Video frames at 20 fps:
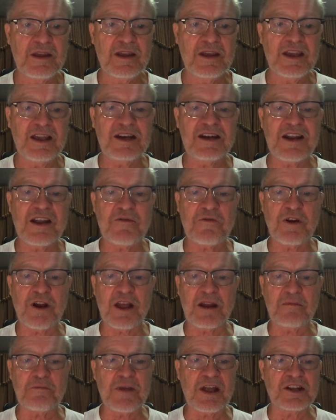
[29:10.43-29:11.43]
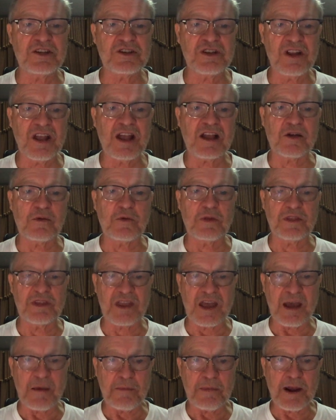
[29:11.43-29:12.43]
He'd never had much luck with
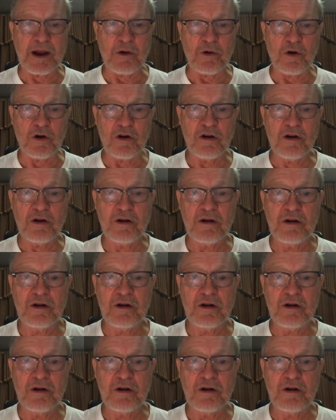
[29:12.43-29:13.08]
that power,